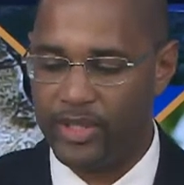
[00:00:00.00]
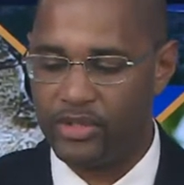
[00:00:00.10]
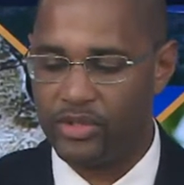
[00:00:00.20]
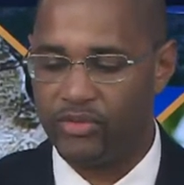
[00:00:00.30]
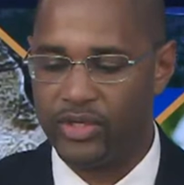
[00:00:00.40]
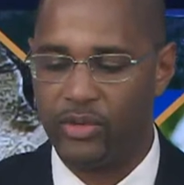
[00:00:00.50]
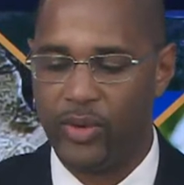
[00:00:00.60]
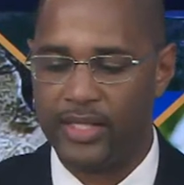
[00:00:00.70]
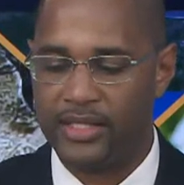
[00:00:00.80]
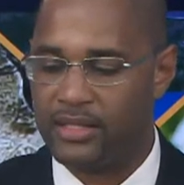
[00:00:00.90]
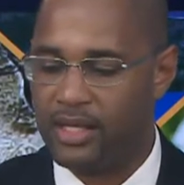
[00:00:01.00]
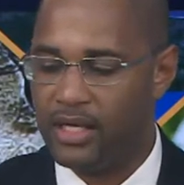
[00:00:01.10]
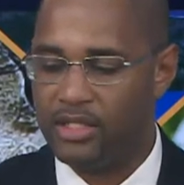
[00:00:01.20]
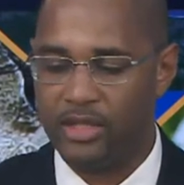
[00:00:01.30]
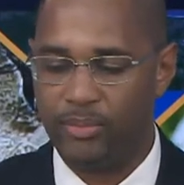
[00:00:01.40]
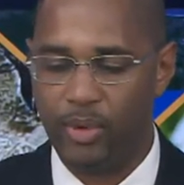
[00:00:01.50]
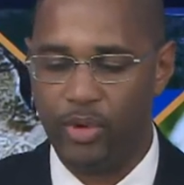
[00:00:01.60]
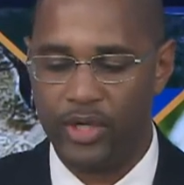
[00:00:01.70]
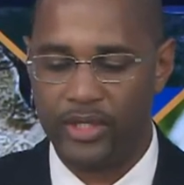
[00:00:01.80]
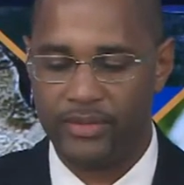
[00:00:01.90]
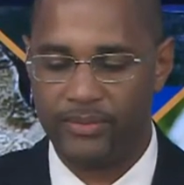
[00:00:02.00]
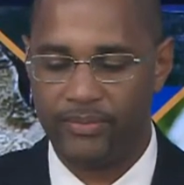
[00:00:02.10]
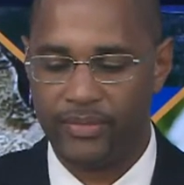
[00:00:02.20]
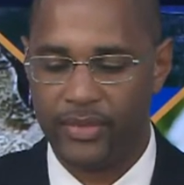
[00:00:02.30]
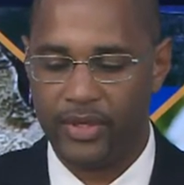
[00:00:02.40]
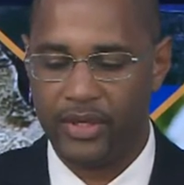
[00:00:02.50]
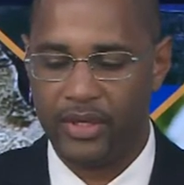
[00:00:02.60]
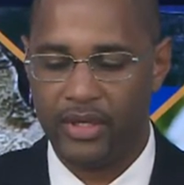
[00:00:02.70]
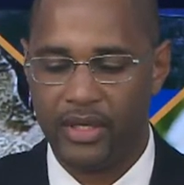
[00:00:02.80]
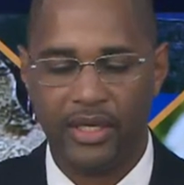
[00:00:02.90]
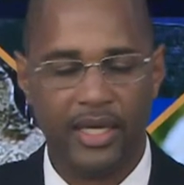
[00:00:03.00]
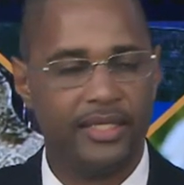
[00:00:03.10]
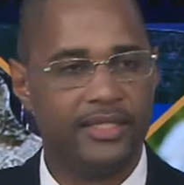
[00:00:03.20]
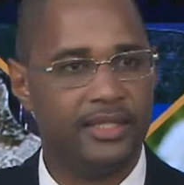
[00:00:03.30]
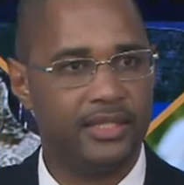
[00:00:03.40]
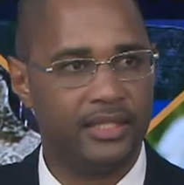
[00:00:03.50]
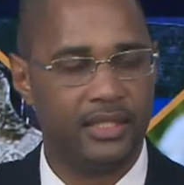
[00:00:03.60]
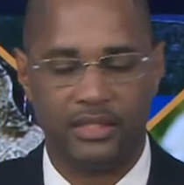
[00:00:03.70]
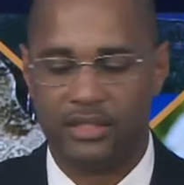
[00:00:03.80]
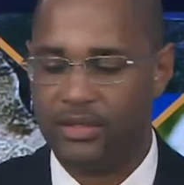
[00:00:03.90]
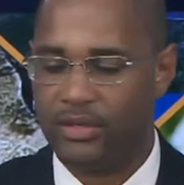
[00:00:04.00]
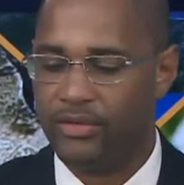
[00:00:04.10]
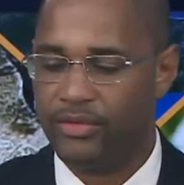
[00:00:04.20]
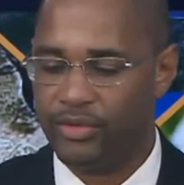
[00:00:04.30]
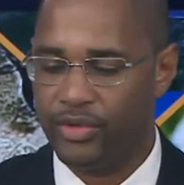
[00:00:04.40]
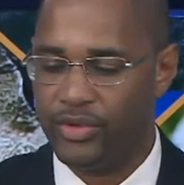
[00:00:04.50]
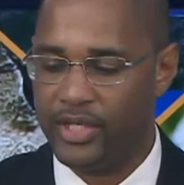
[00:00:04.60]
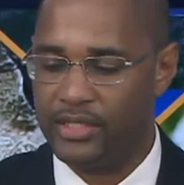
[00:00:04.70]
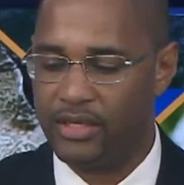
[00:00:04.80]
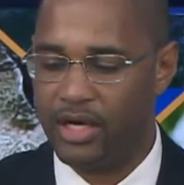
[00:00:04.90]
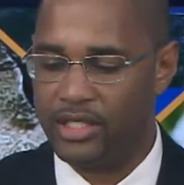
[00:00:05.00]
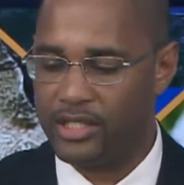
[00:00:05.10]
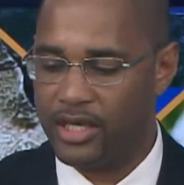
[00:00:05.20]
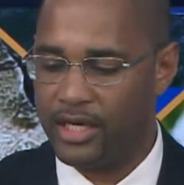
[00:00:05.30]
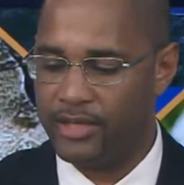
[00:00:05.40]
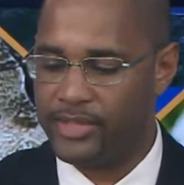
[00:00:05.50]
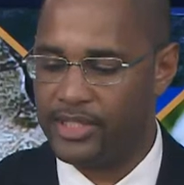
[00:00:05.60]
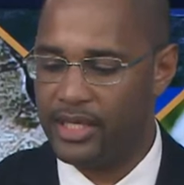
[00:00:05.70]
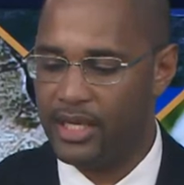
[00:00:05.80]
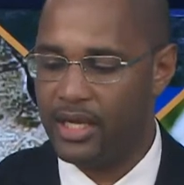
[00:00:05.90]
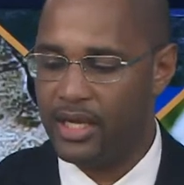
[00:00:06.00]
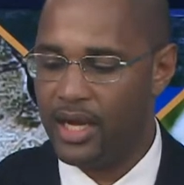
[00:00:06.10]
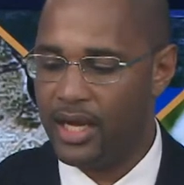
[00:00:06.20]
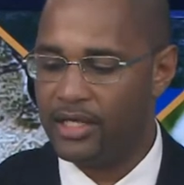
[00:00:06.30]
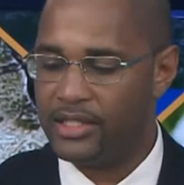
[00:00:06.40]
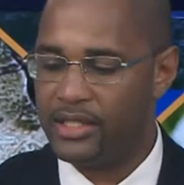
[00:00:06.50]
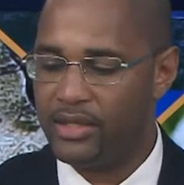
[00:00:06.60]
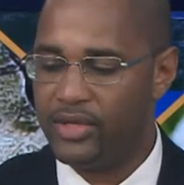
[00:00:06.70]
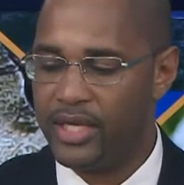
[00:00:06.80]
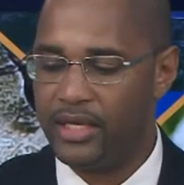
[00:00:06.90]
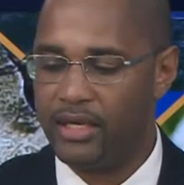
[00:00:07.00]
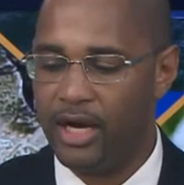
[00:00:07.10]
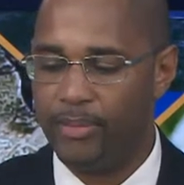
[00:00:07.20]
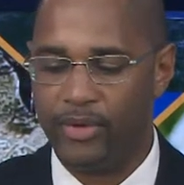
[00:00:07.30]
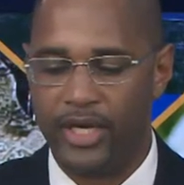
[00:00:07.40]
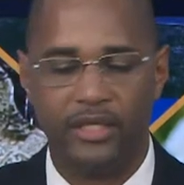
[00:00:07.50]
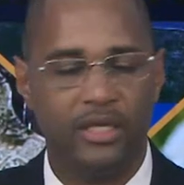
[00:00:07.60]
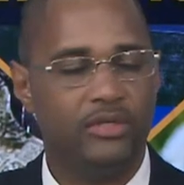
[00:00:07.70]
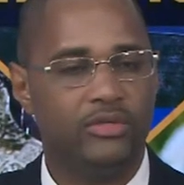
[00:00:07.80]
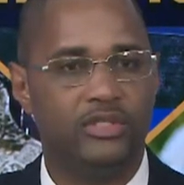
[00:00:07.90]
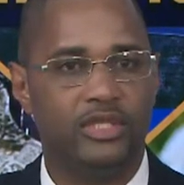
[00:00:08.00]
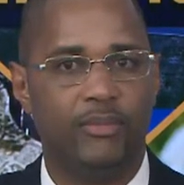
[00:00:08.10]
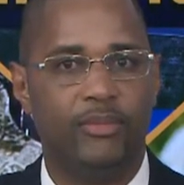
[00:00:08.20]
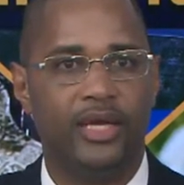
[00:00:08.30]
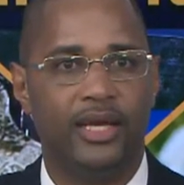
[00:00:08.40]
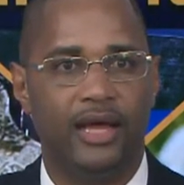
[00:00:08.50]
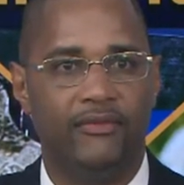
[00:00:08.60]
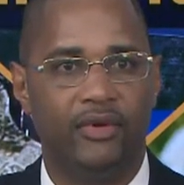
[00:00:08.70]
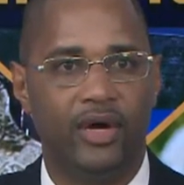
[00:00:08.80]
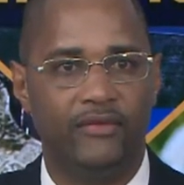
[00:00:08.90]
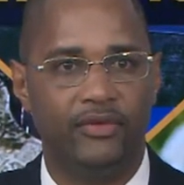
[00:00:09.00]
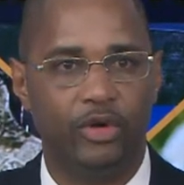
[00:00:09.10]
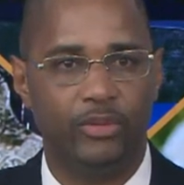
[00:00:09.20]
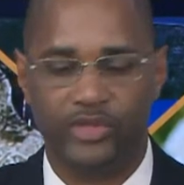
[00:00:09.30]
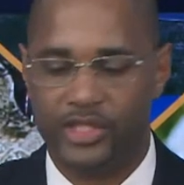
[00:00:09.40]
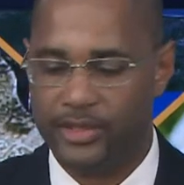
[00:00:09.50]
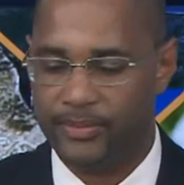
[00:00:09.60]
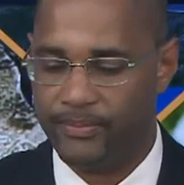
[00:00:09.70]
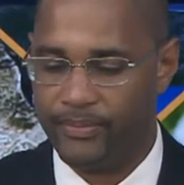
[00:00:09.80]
to request support and assistance through these harsh times and until they can operate to some level of normalcy.